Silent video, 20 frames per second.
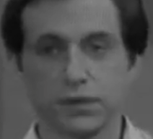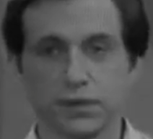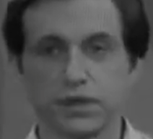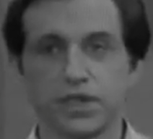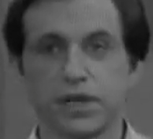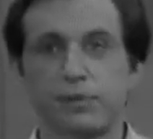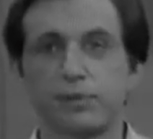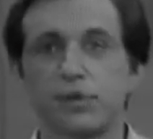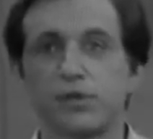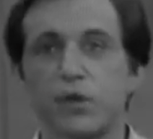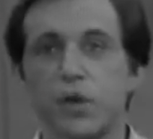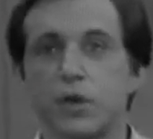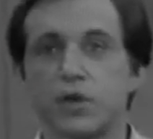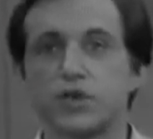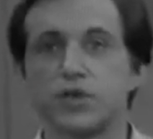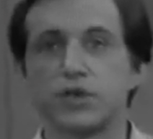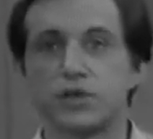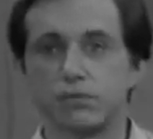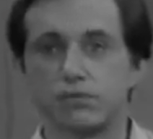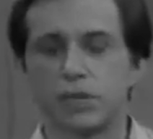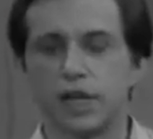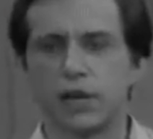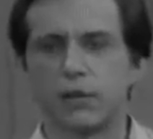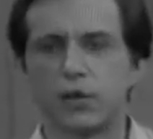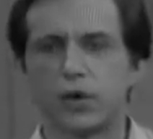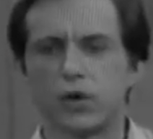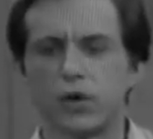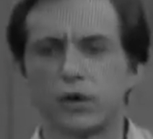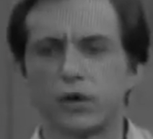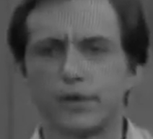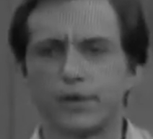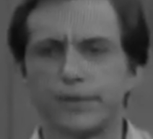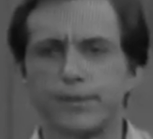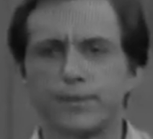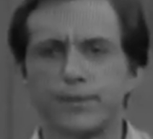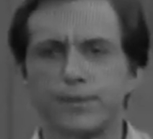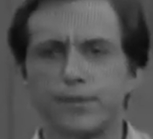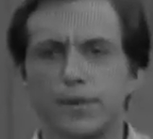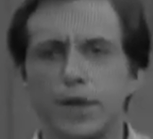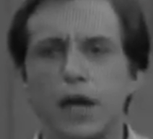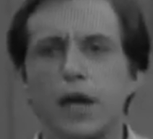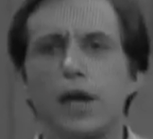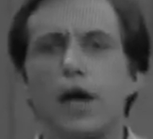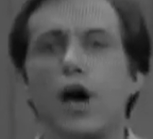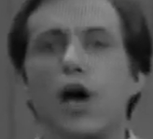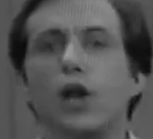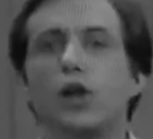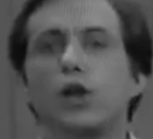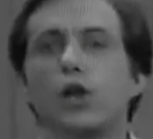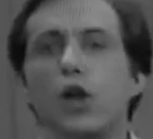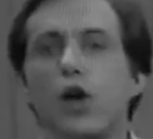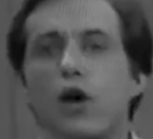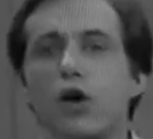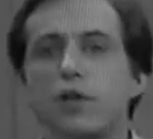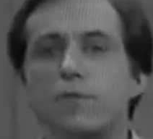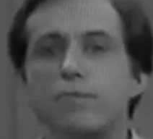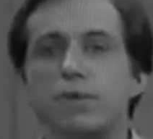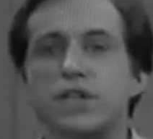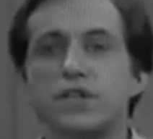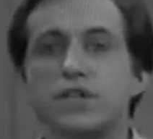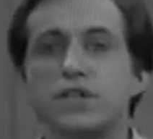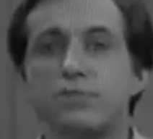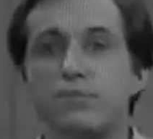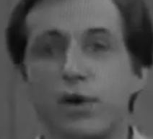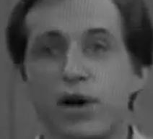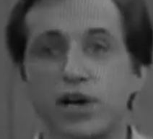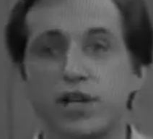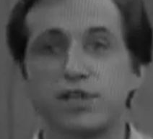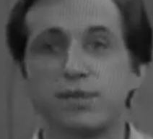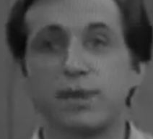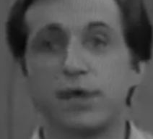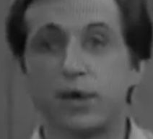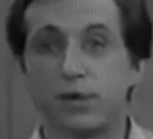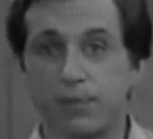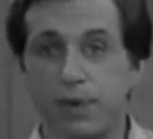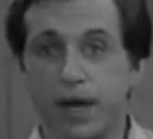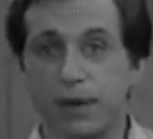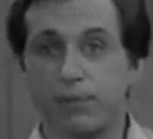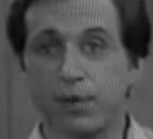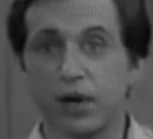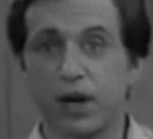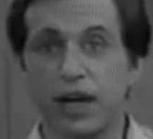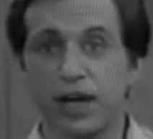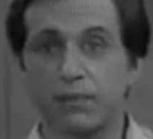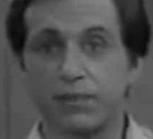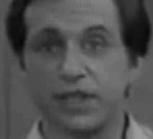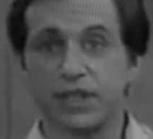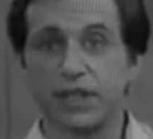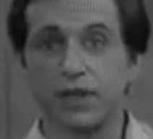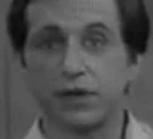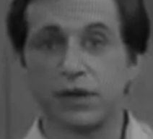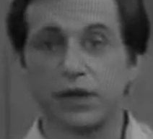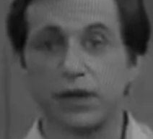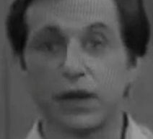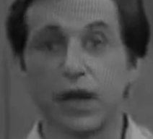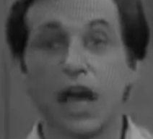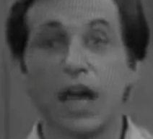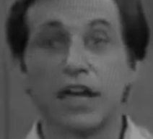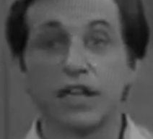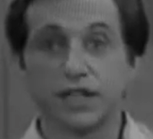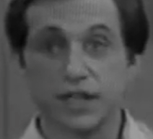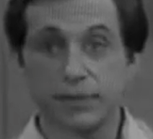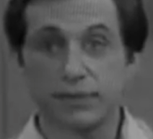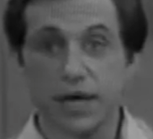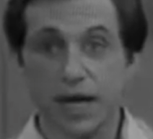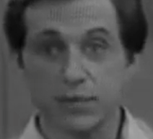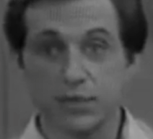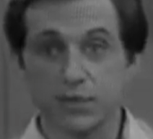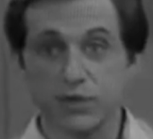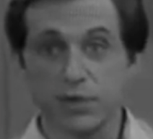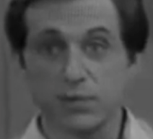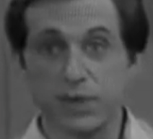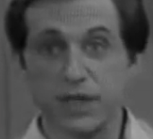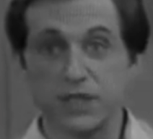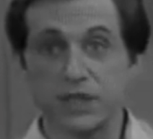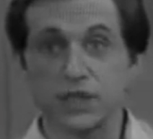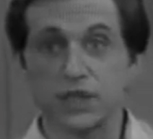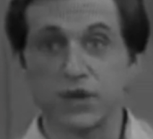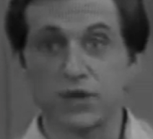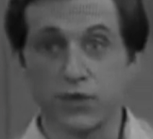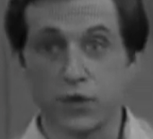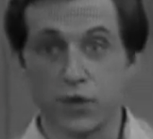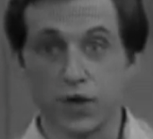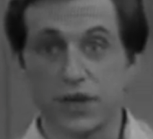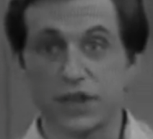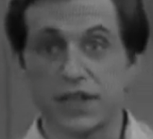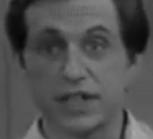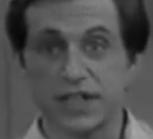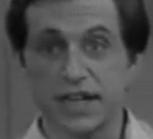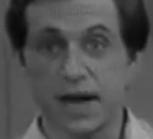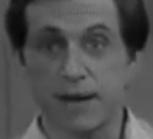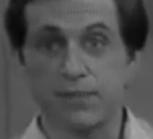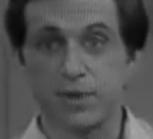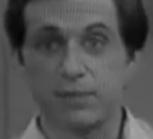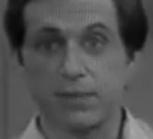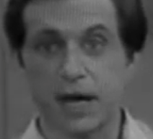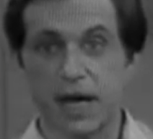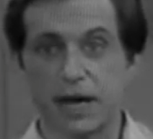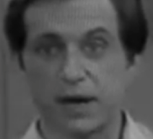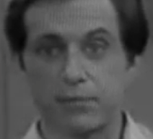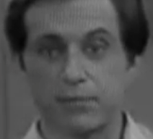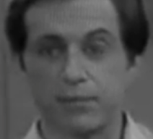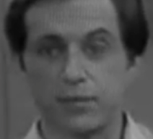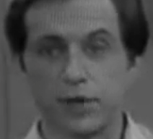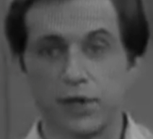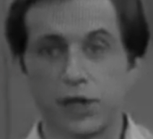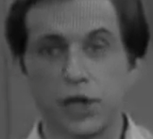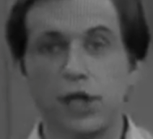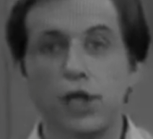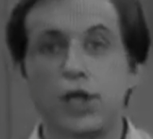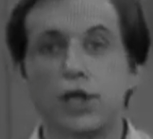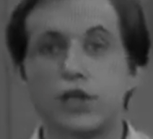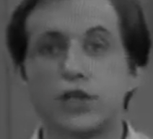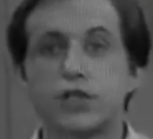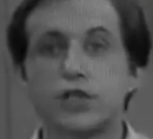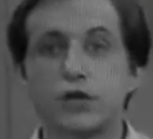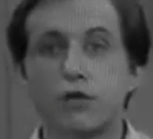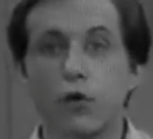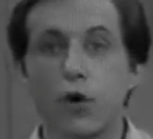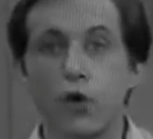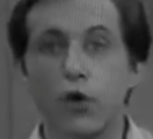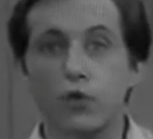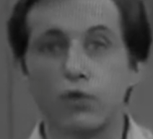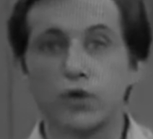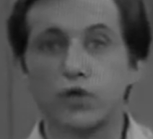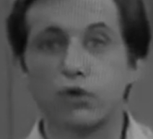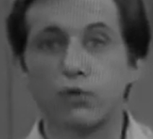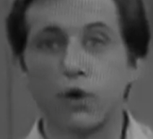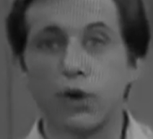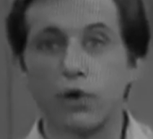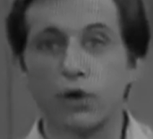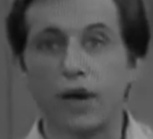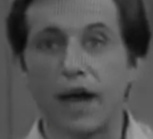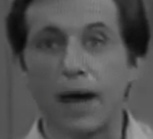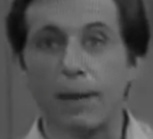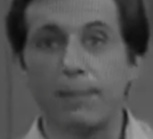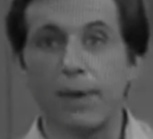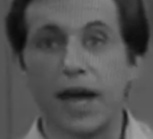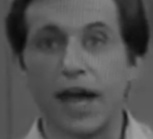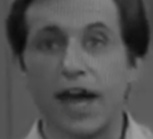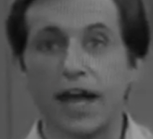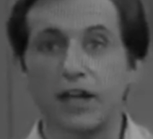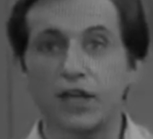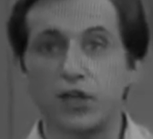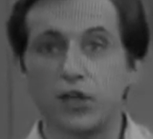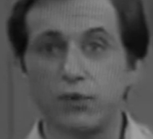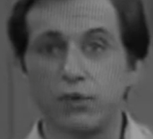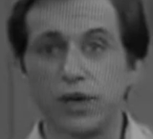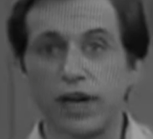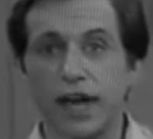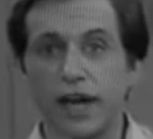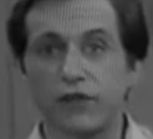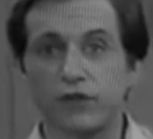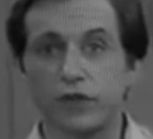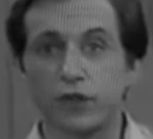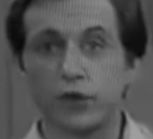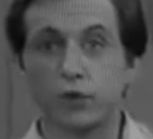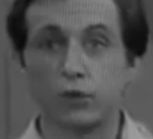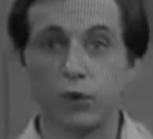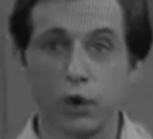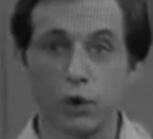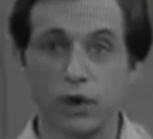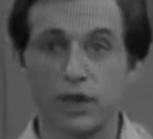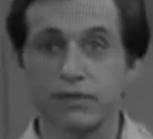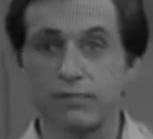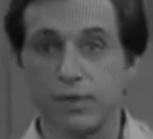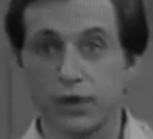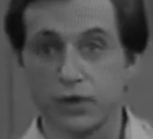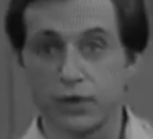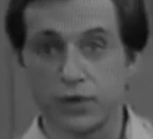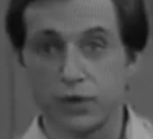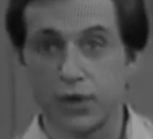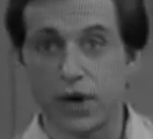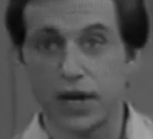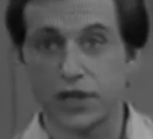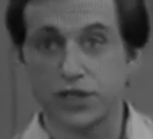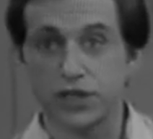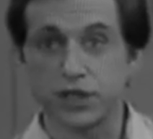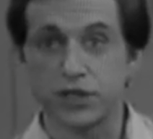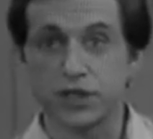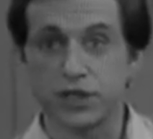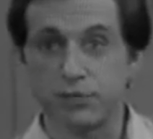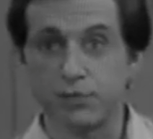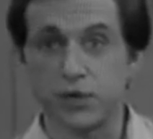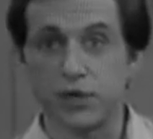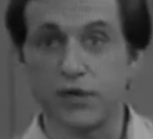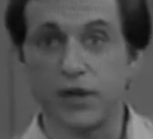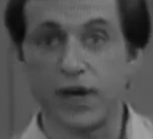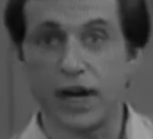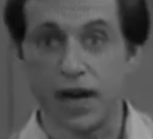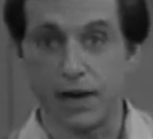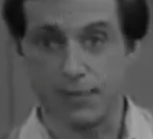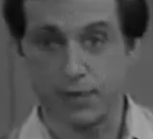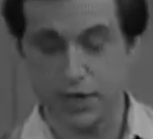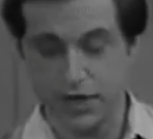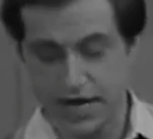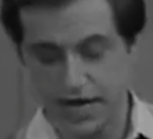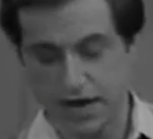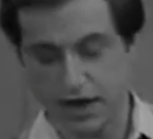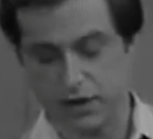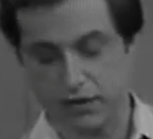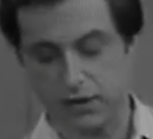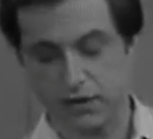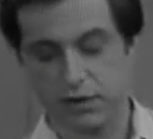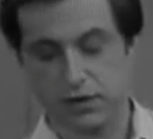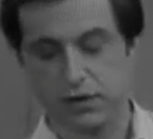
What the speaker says: except, of course, they were older. A long piece of parchment or paper-like material, sometimes with pieces of wood on the top or bottom. The scroll was rolled up, and you would have to roll it in both directions to move it up or down.